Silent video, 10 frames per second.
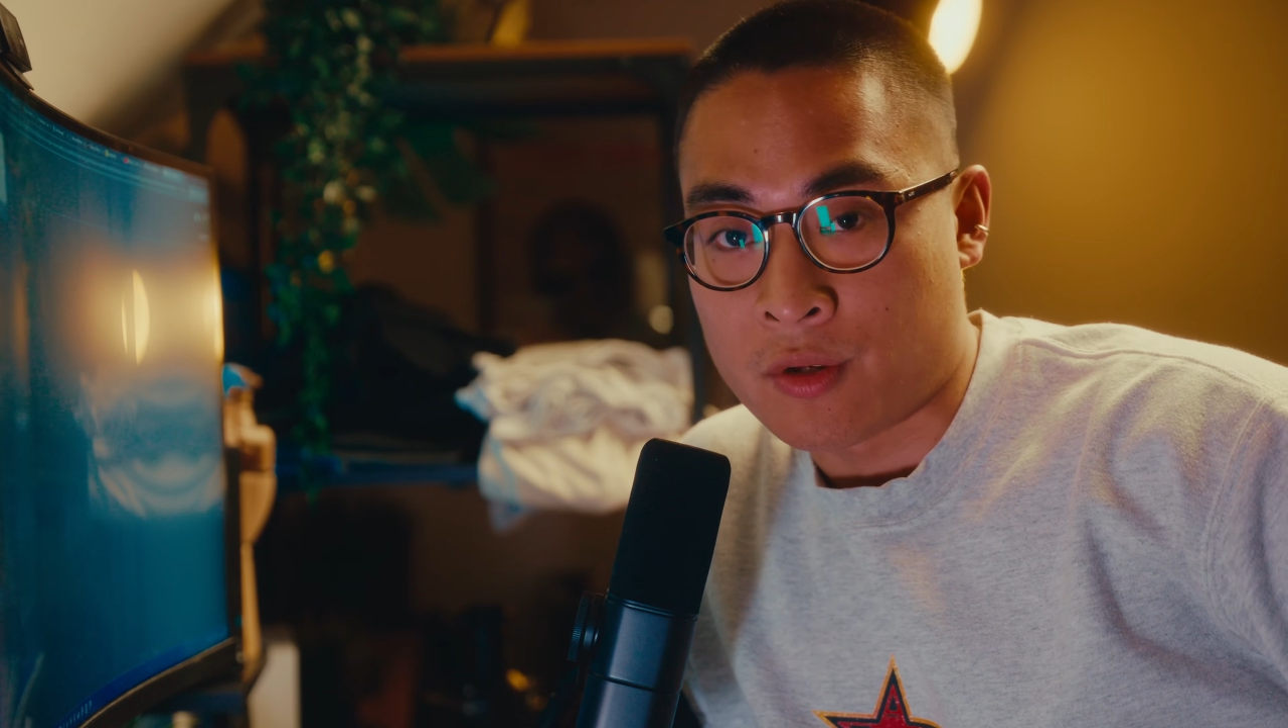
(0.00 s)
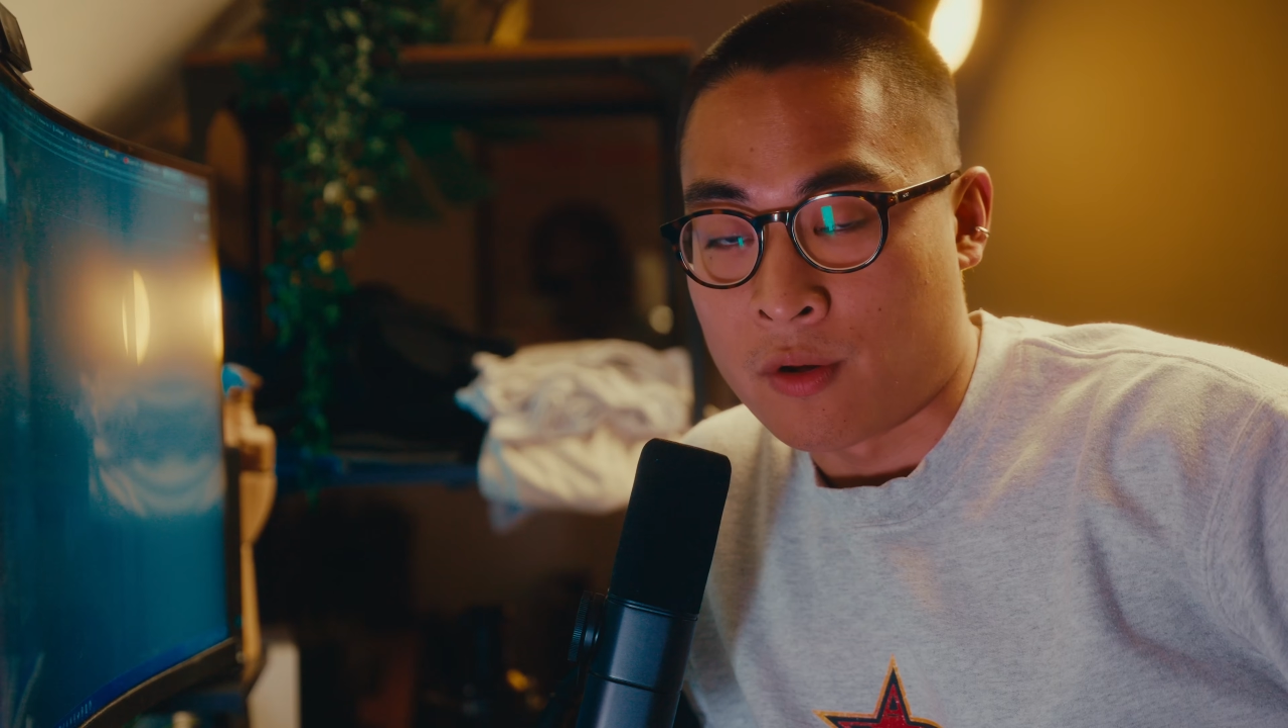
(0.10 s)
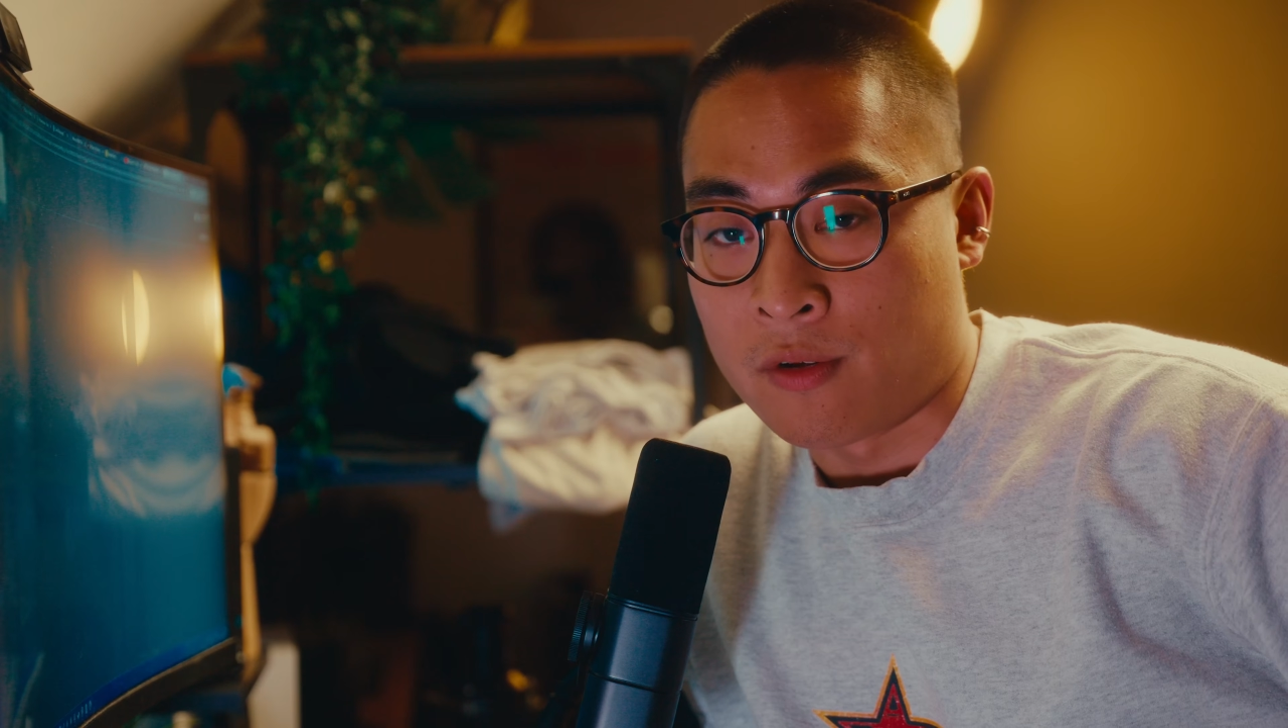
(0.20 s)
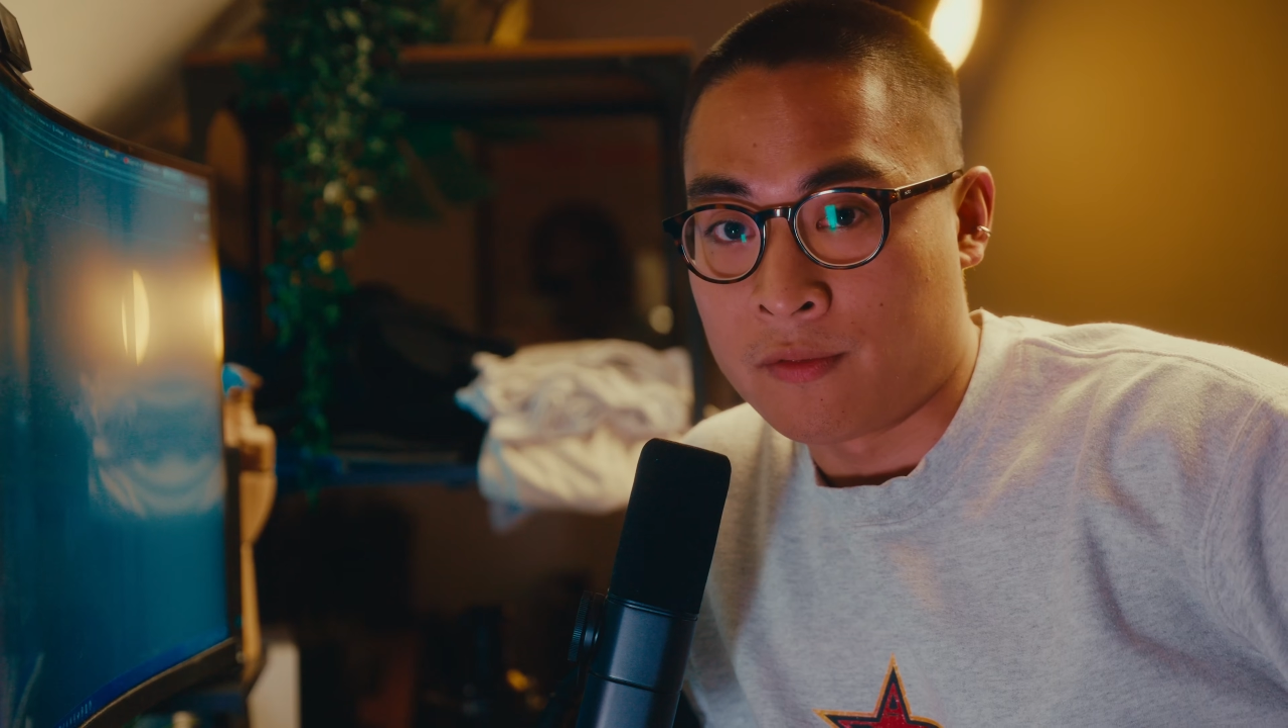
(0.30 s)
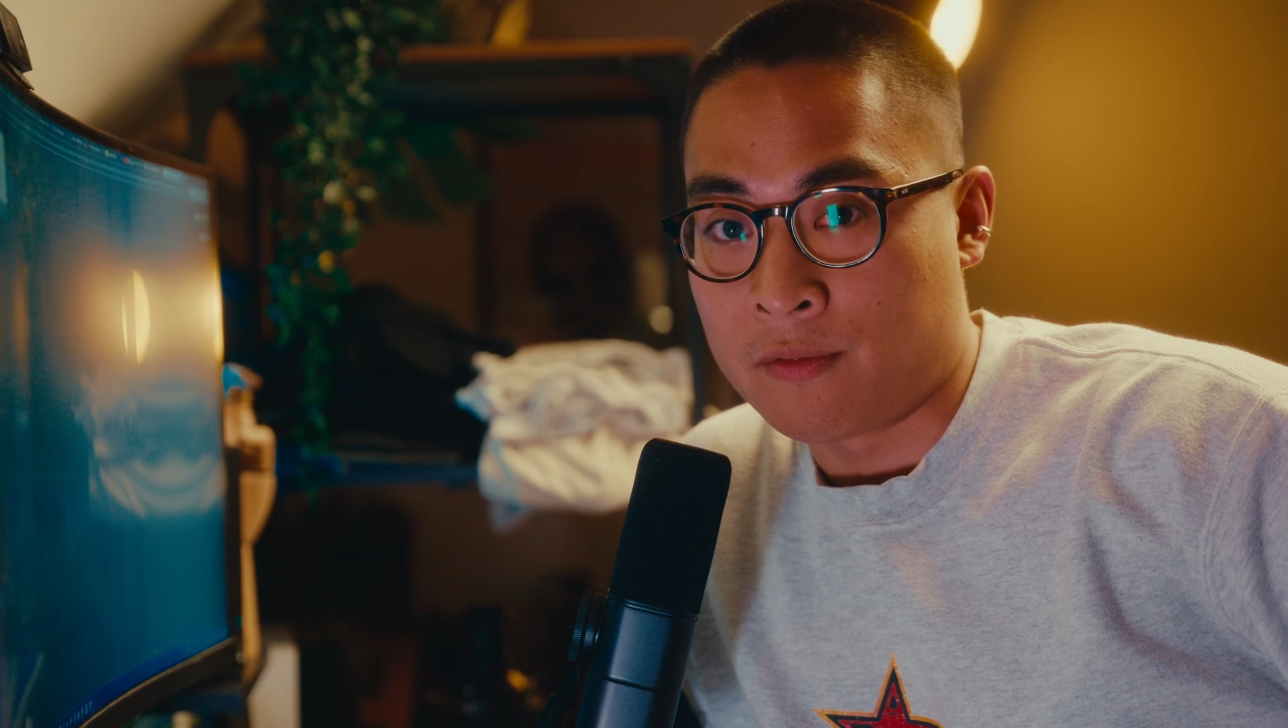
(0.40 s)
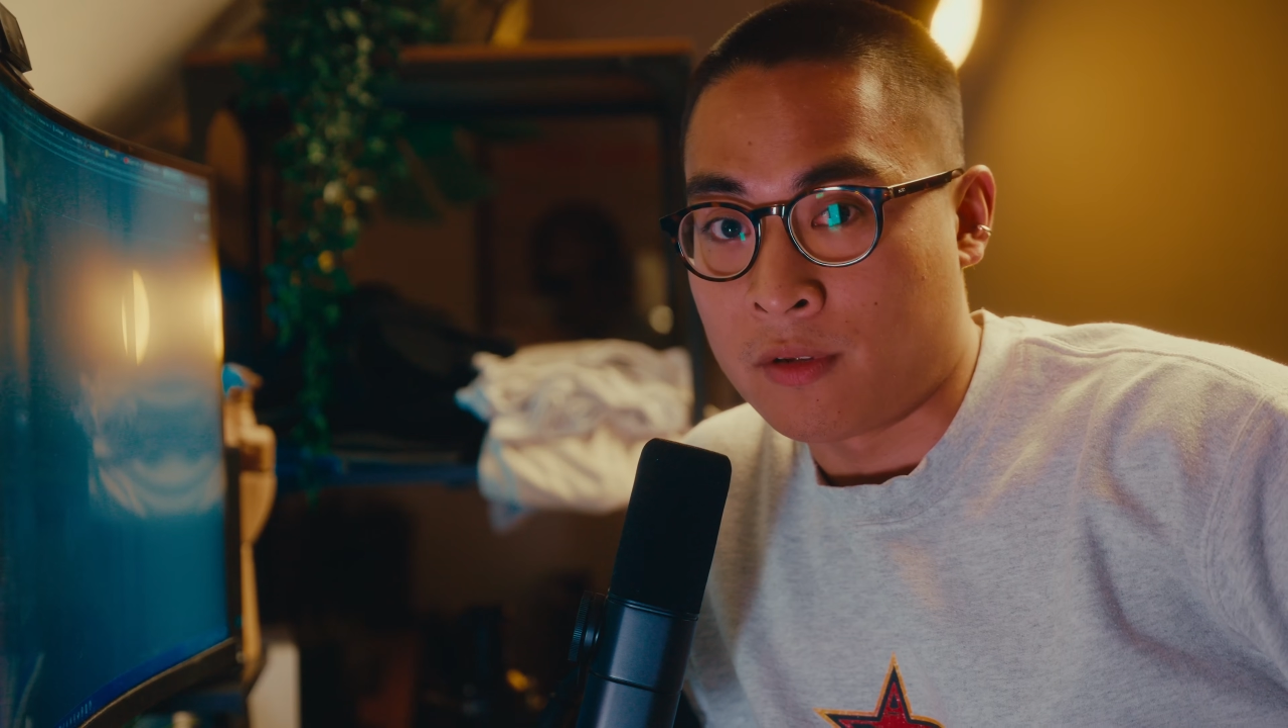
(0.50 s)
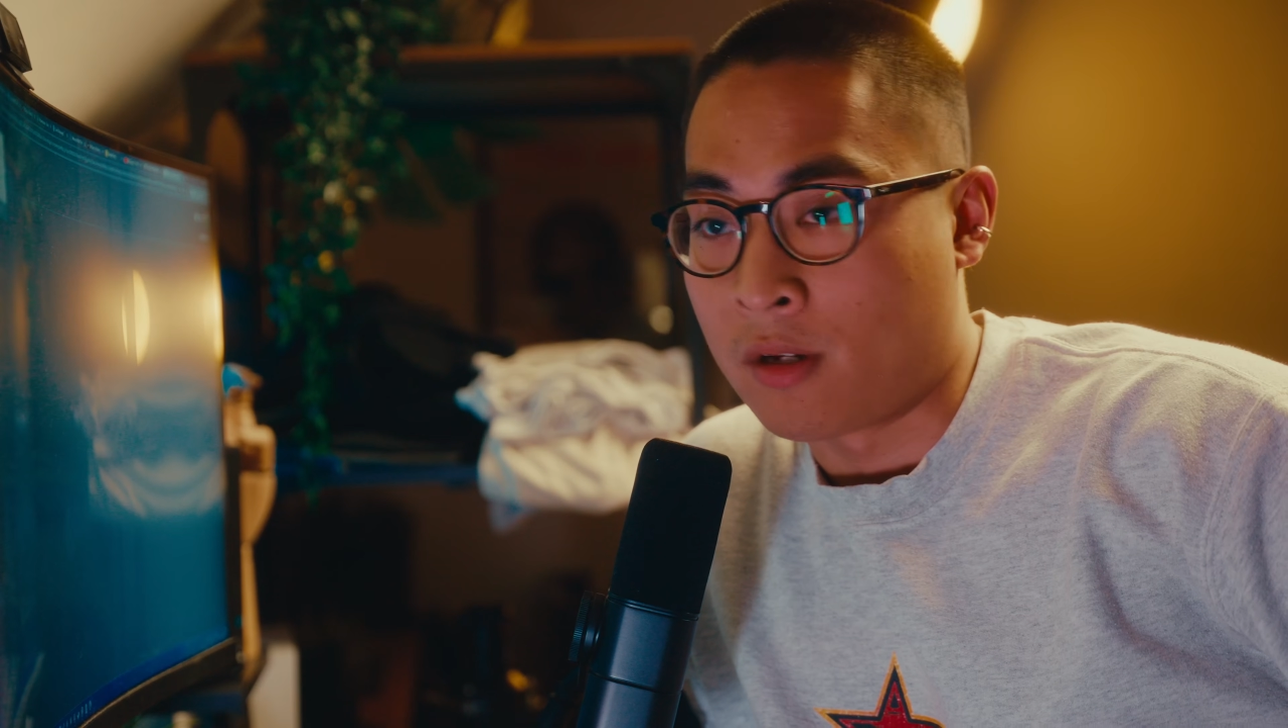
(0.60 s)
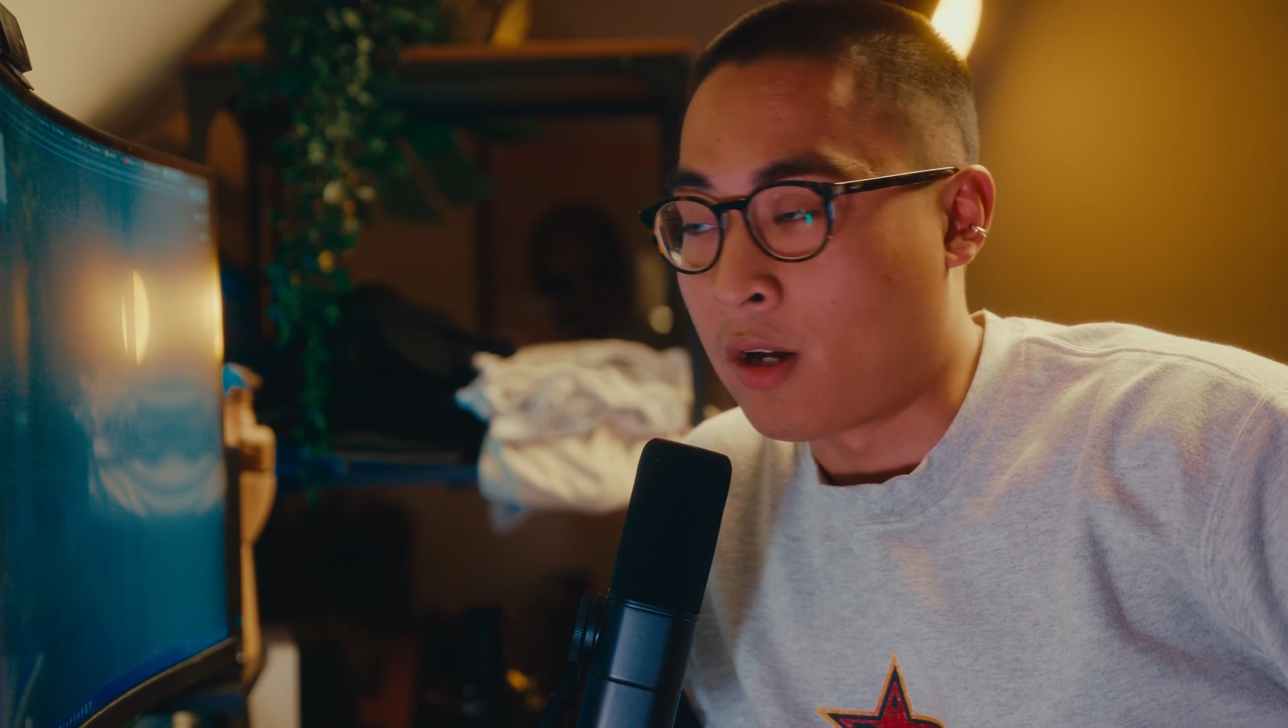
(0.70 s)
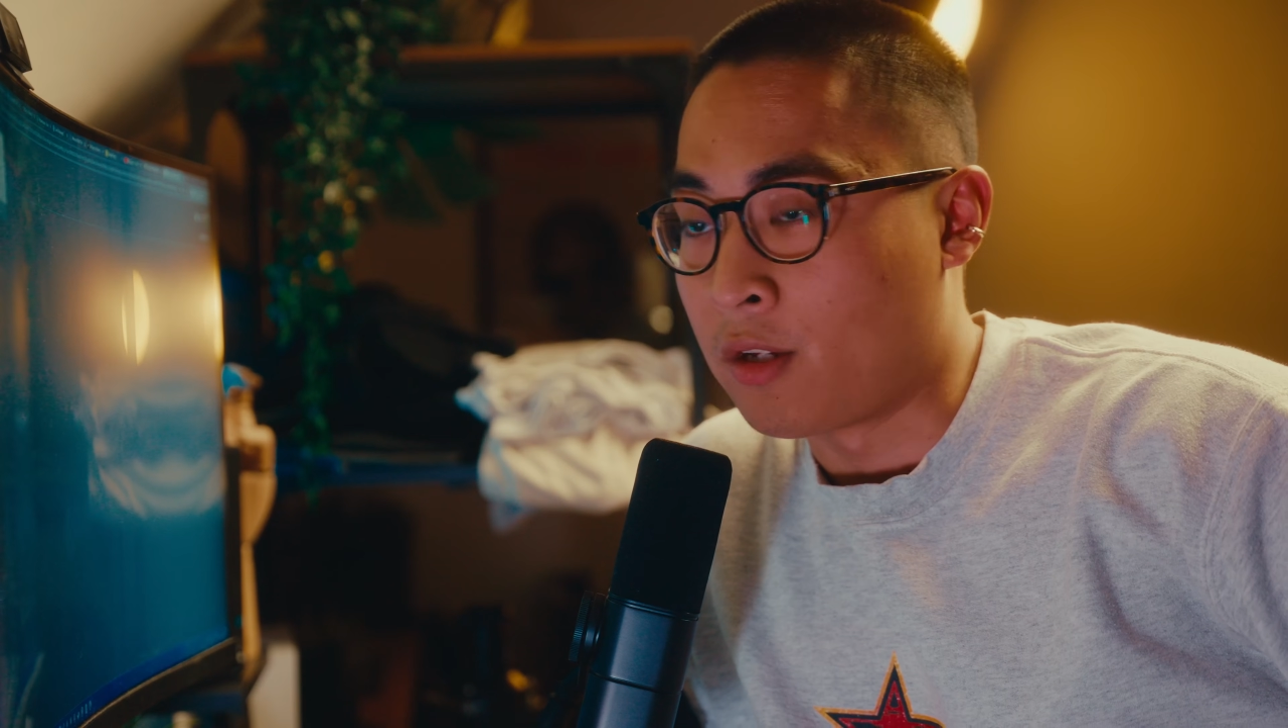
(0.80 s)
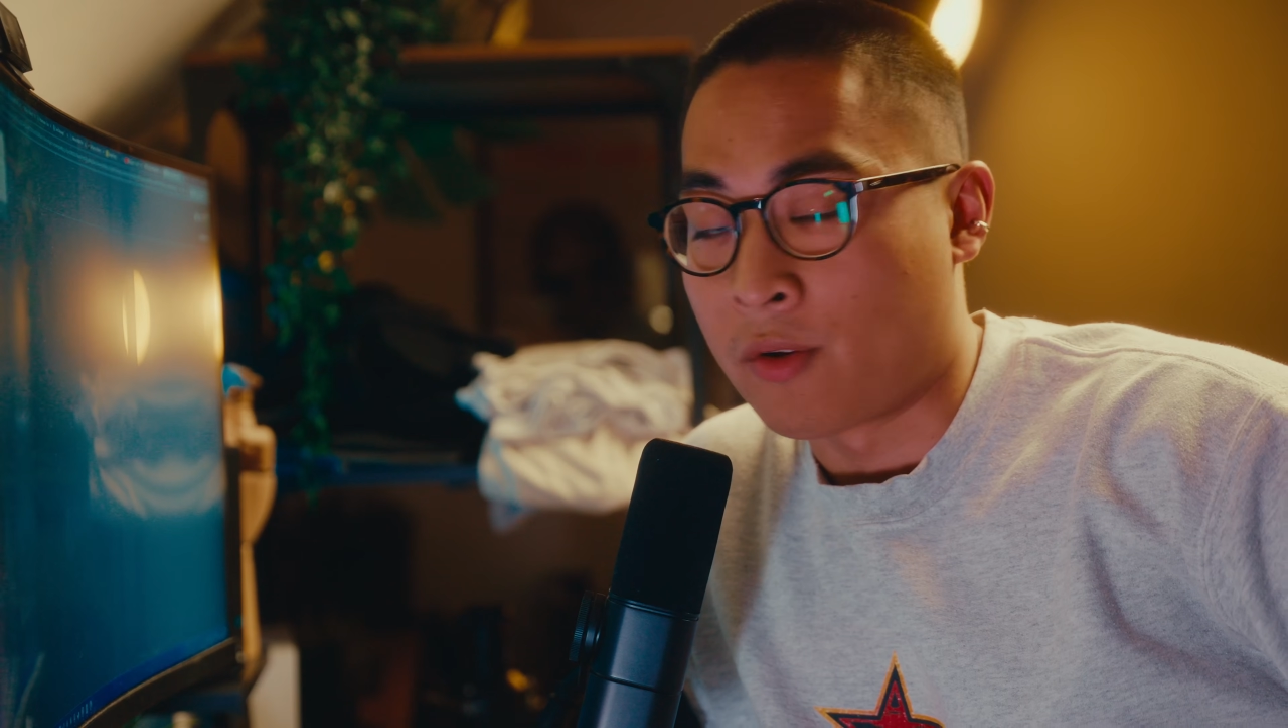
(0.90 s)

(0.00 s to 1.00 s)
of a color